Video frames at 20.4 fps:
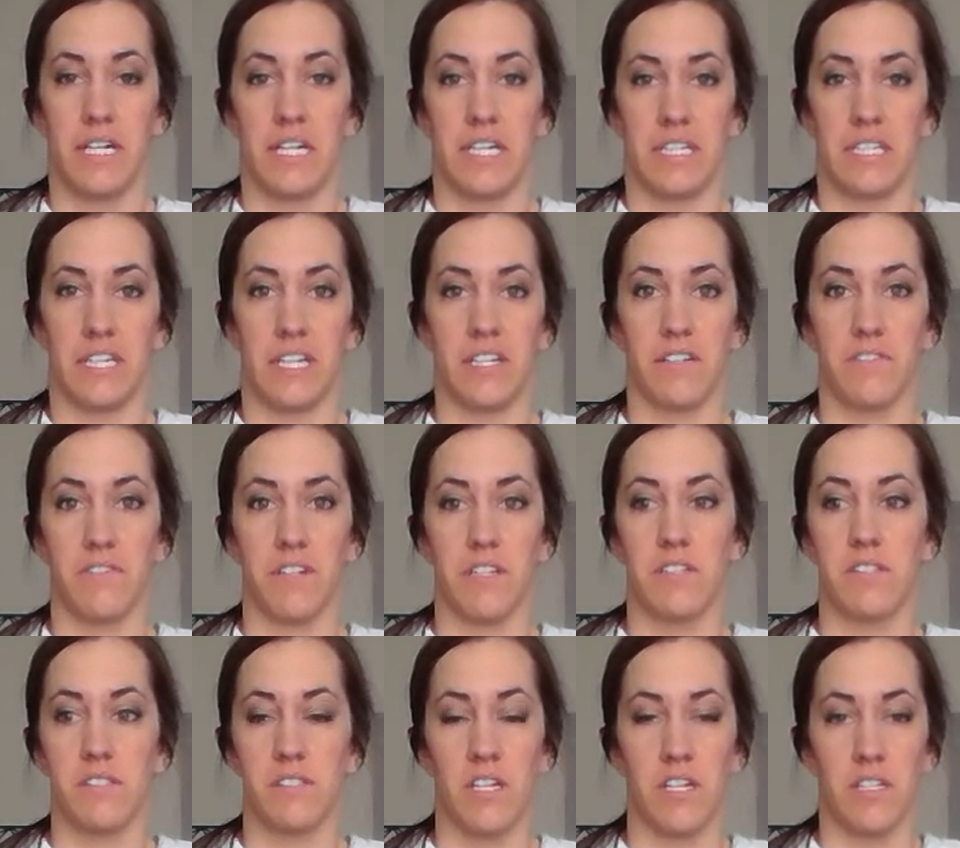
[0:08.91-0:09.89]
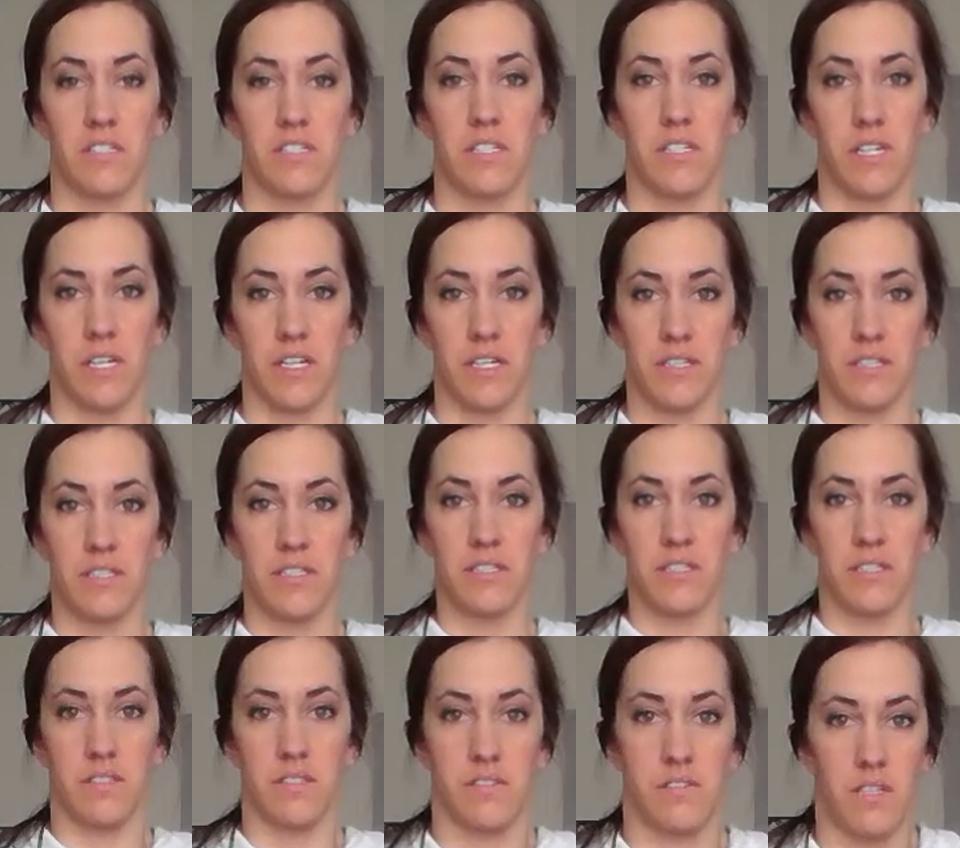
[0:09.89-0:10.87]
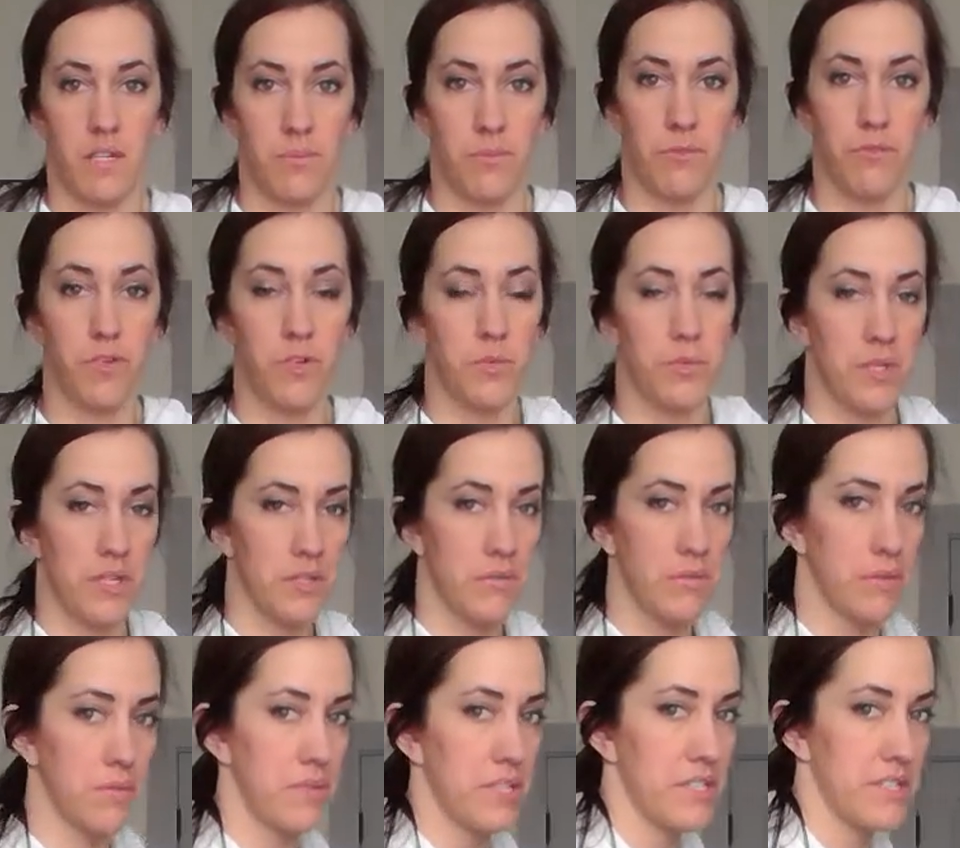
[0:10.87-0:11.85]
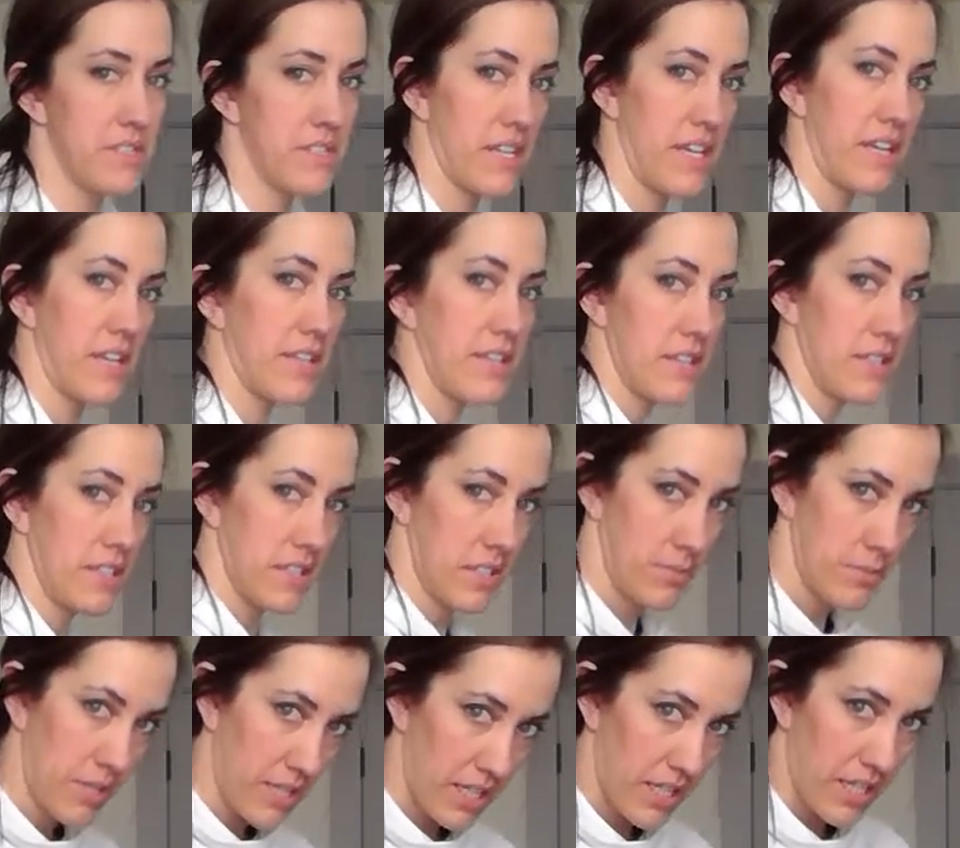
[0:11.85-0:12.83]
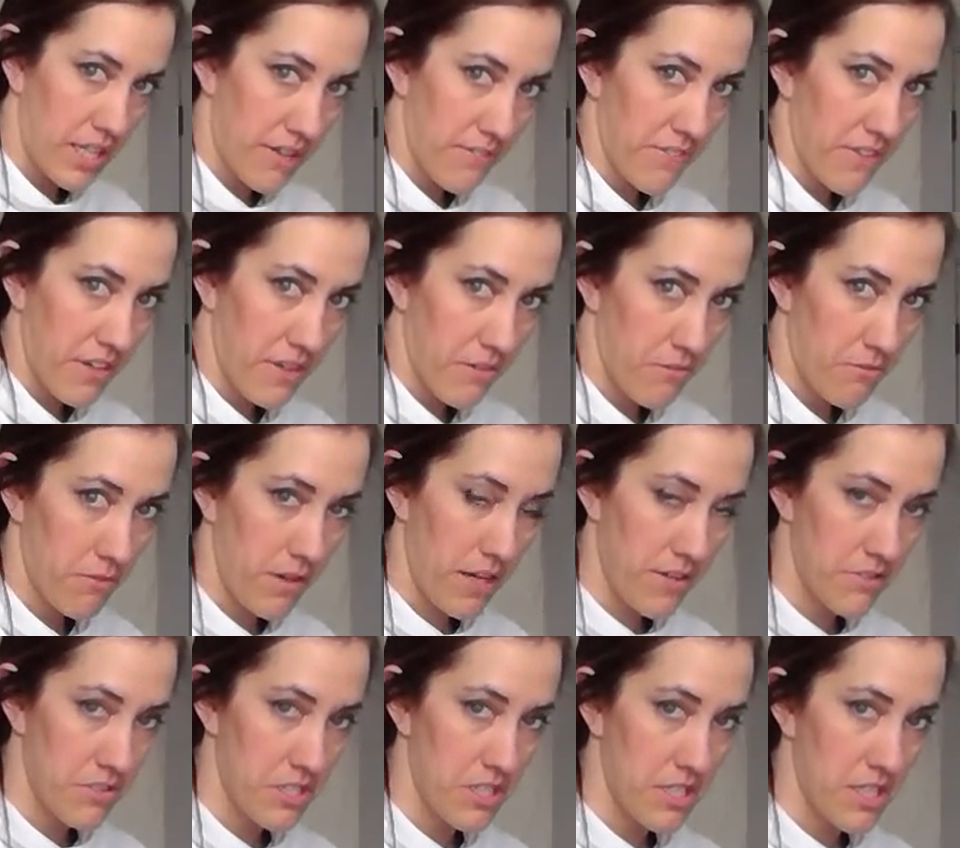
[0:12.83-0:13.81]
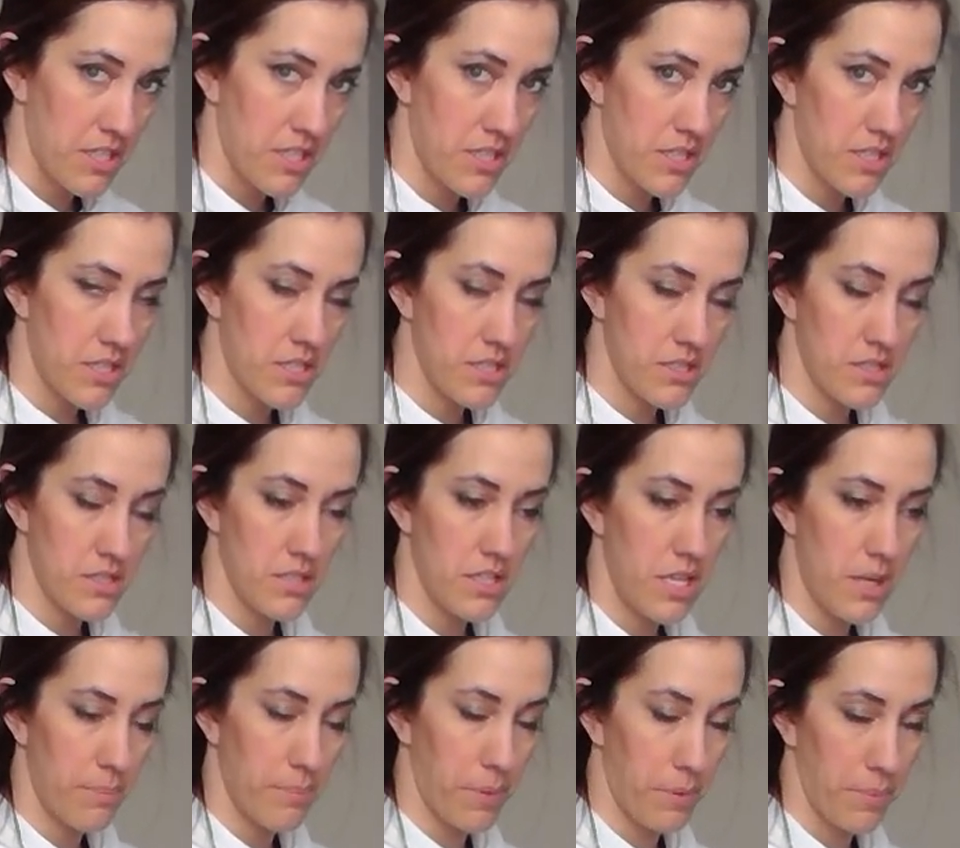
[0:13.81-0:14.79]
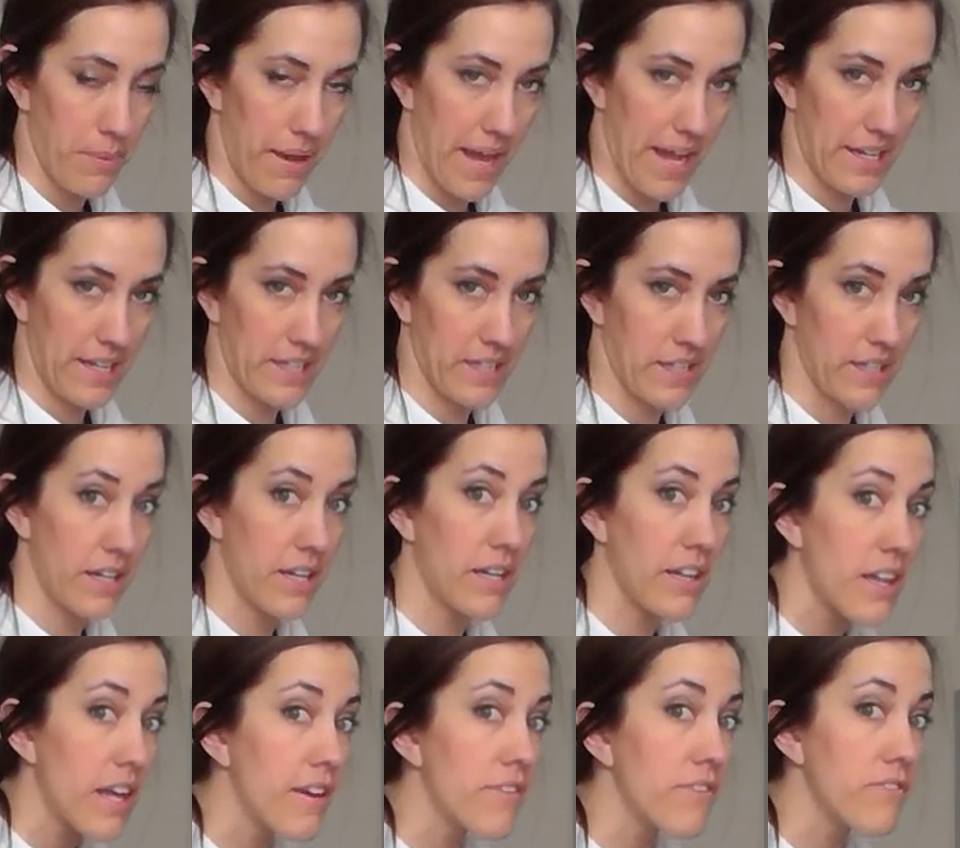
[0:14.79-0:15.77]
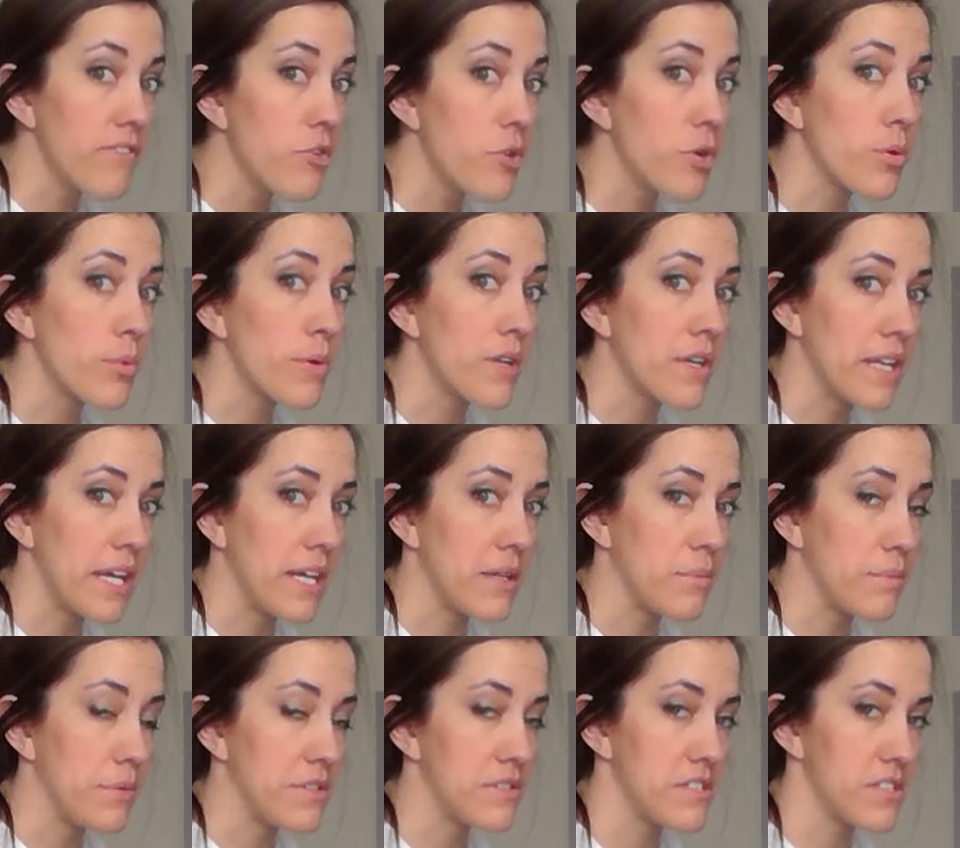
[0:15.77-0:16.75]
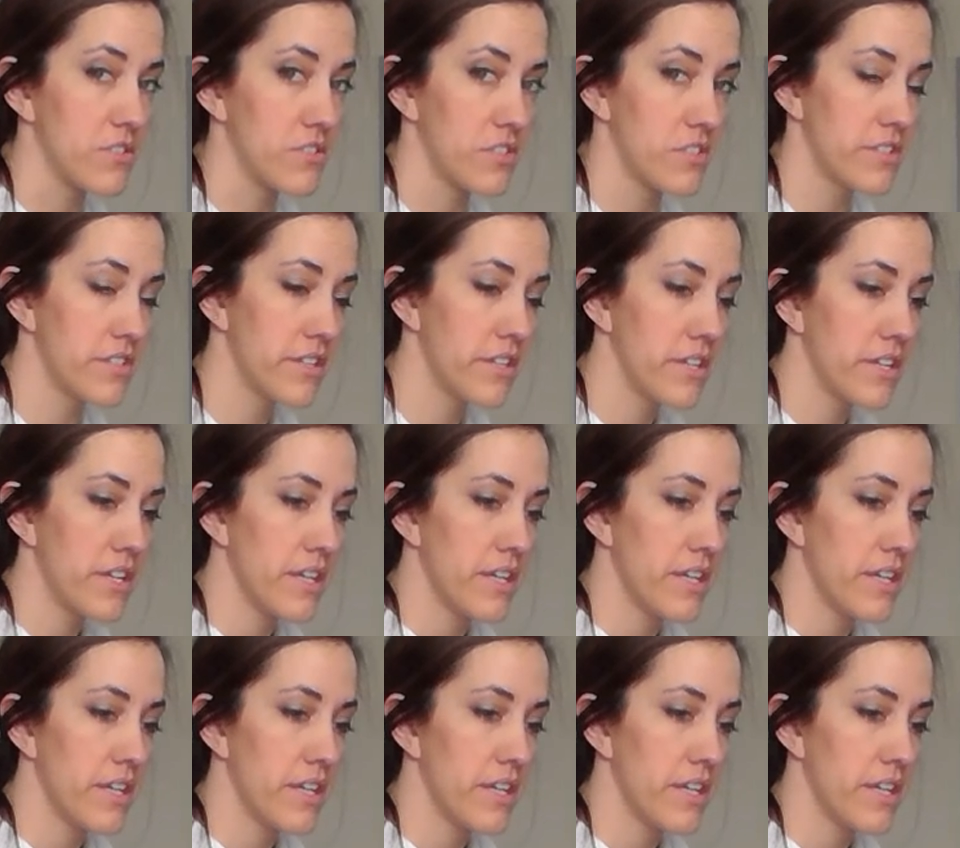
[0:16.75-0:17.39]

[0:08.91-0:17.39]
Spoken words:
A lot of us tend to slump forward when we sit. We kind of have that rounded upper back and kind of that forward head position.